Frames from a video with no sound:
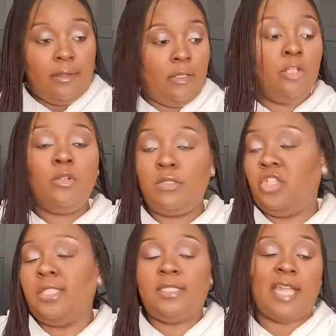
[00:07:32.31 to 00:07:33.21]
You know,
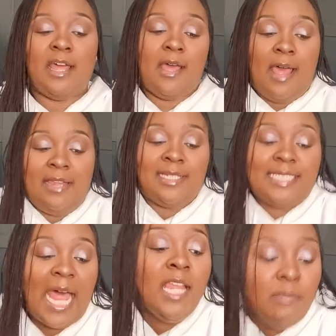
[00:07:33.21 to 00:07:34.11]
just
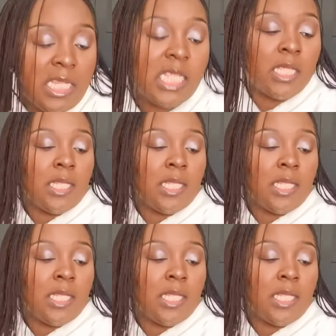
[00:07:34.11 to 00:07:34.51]
understand me